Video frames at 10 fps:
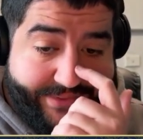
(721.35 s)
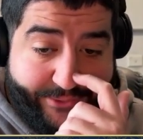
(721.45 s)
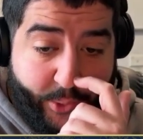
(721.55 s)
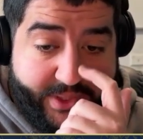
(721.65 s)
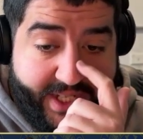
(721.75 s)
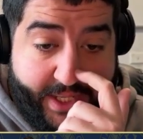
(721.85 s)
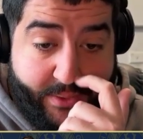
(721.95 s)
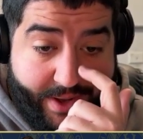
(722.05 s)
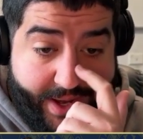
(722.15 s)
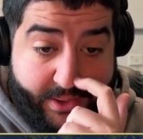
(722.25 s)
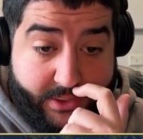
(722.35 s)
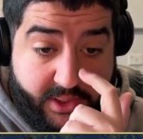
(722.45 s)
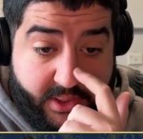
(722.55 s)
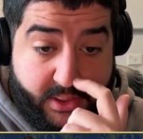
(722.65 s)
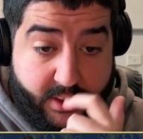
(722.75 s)
14
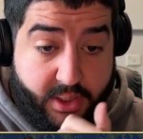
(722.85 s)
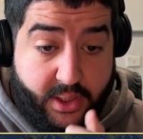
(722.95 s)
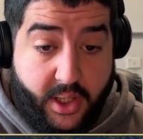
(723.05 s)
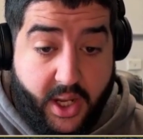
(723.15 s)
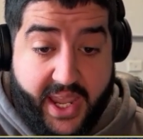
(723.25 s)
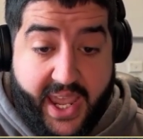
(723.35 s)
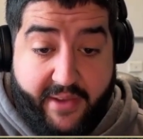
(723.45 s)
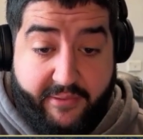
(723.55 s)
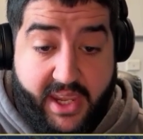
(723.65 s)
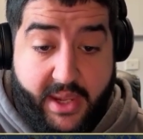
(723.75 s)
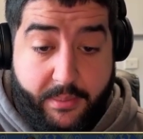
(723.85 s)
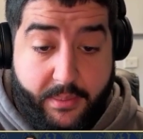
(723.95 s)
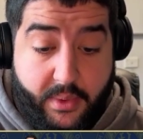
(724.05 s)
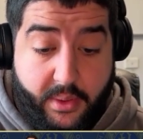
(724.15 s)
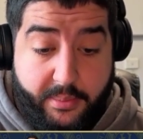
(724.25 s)
rounds, I have
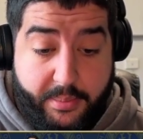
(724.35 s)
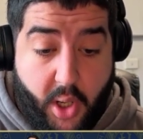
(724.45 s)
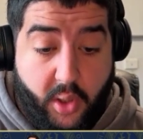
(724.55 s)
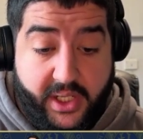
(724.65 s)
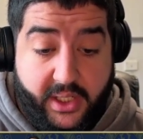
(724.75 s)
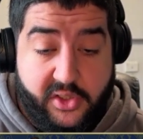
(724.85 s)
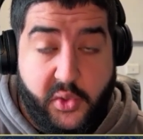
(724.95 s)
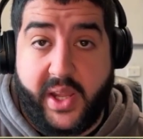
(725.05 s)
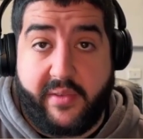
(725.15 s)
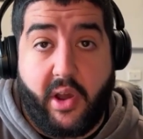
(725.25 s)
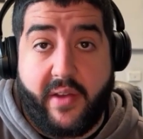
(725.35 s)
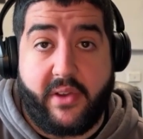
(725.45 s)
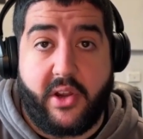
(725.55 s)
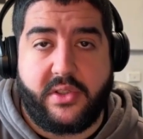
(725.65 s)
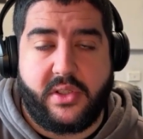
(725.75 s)
him polling 25
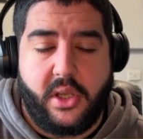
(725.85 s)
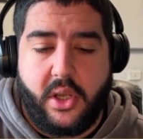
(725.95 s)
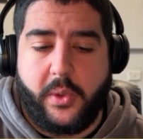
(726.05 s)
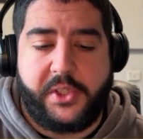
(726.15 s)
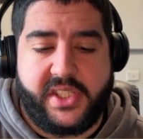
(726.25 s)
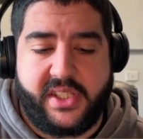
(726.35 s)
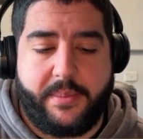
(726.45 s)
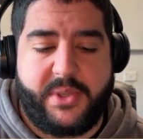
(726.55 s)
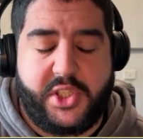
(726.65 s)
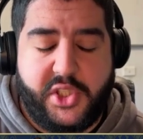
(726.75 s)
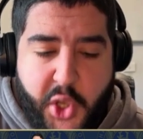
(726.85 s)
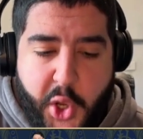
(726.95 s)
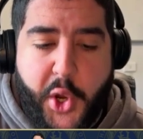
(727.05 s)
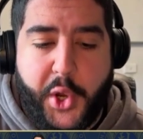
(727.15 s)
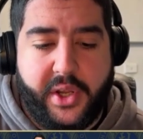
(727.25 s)
votes, which is an
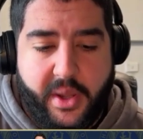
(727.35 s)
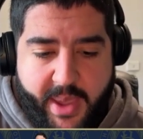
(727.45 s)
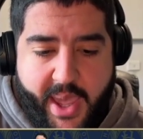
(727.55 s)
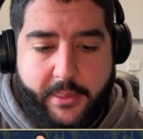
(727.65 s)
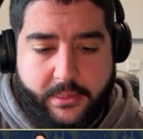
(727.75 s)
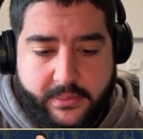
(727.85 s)
absurd amount.